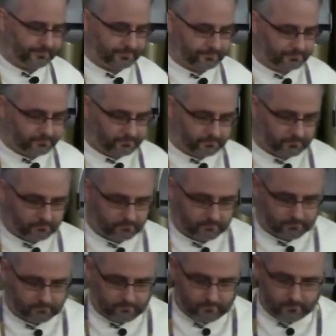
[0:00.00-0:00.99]

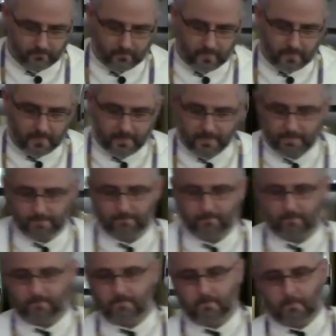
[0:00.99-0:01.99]

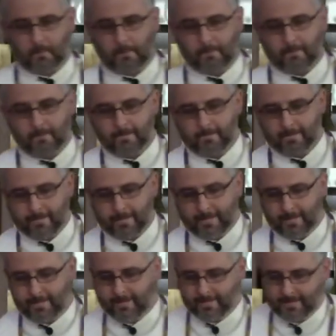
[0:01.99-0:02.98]

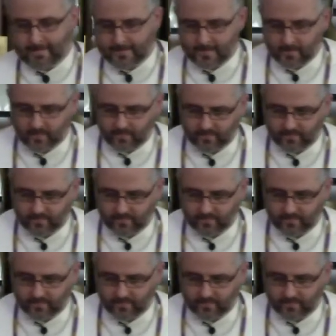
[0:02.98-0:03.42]
No one is speaking in this clip.